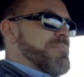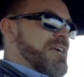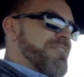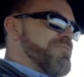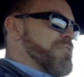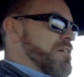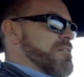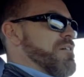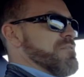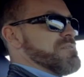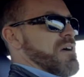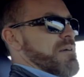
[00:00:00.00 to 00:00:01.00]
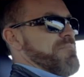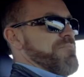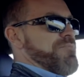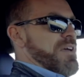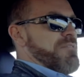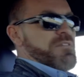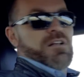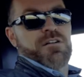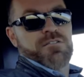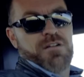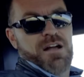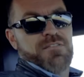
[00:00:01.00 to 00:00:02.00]
if not all-time, favorite
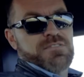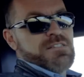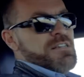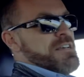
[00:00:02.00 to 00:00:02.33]
aircraft.